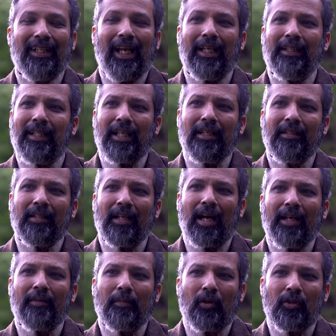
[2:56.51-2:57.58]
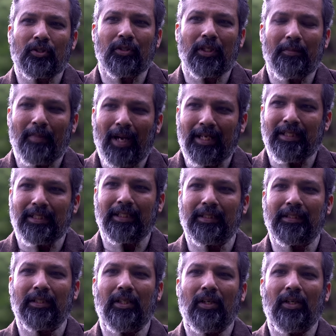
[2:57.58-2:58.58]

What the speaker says: And then I am also reminded